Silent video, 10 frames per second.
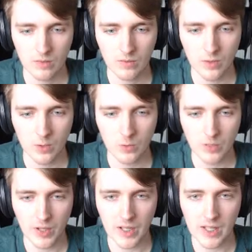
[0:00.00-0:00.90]
followed
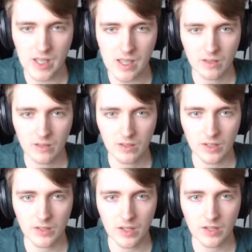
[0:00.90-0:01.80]
by a
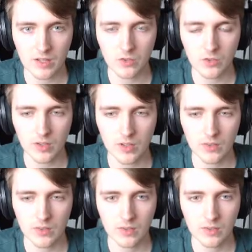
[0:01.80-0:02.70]
dead Naturalist.